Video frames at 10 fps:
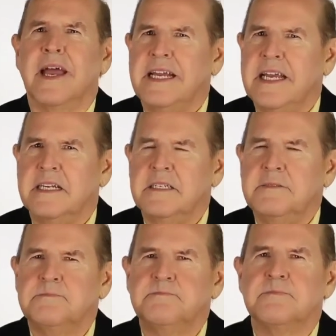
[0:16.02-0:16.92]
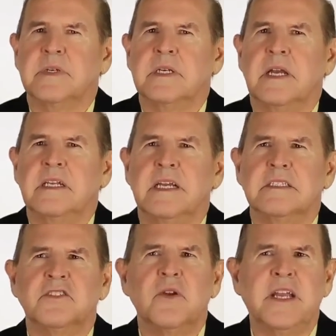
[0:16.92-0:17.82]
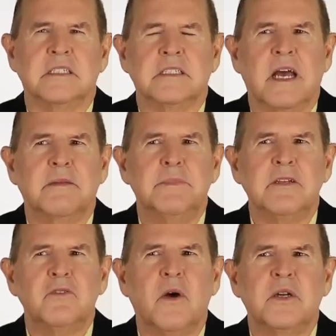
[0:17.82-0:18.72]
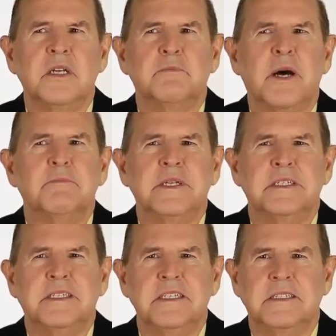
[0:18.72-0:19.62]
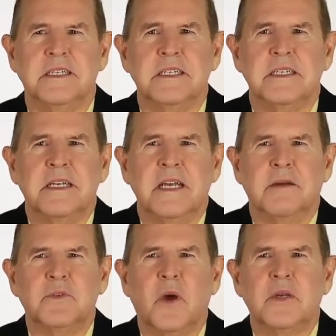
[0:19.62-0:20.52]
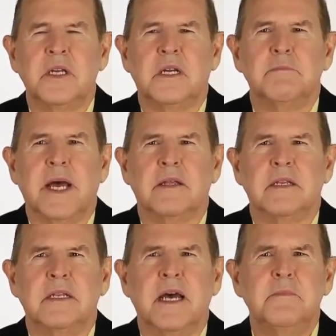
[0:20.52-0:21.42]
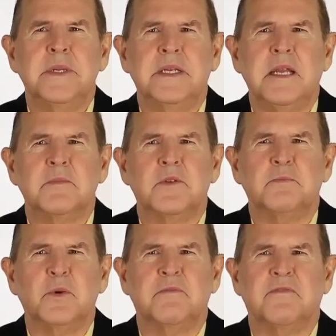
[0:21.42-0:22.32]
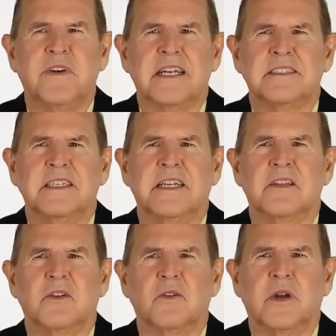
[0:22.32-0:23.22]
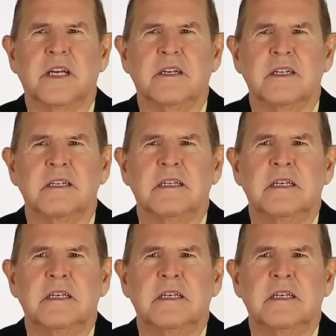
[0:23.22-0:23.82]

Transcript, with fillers: lightheaded, and it's strange. I'm not talking about being dizzy. I'm talking about not being able to put facts together correctly.